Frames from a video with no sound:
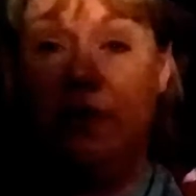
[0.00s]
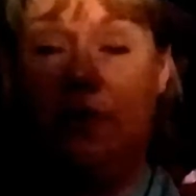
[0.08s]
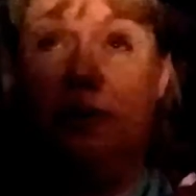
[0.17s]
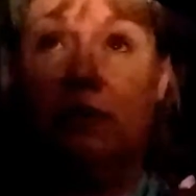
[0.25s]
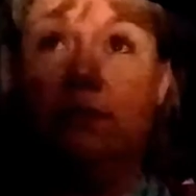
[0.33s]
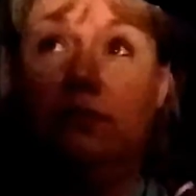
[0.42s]

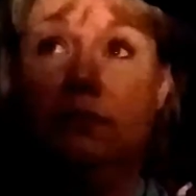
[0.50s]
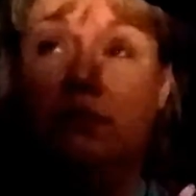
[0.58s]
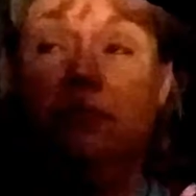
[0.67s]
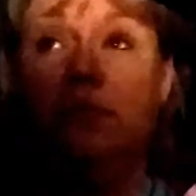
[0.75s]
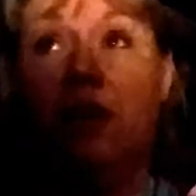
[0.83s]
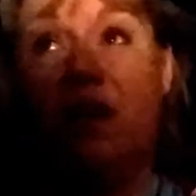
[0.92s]
Or,
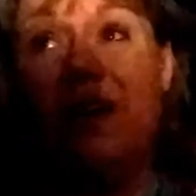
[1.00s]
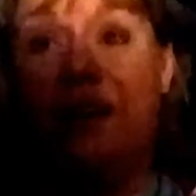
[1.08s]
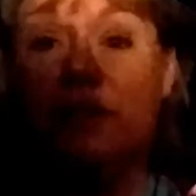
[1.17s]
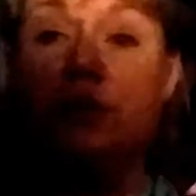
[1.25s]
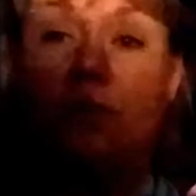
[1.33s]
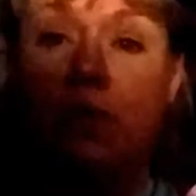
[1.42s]
no,
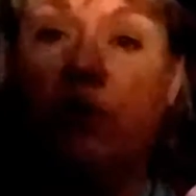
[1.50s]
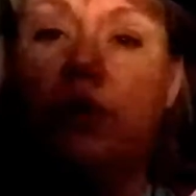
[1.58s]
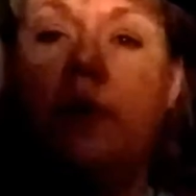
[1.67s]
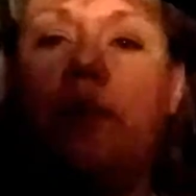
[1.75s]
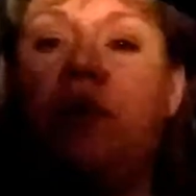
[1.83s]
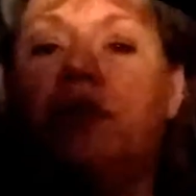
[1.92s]
actually, we're going to
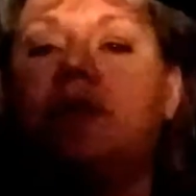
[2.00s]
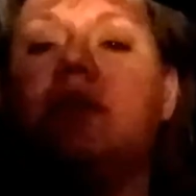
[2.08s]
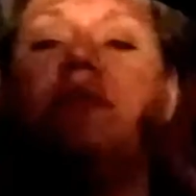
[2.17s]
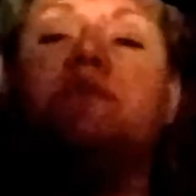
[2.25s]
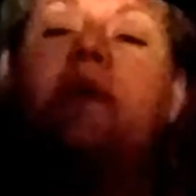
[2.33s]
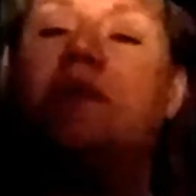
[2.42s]
my brother's
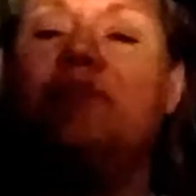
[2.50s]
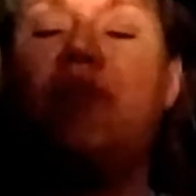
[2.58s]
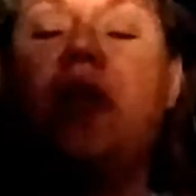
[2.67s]
house. But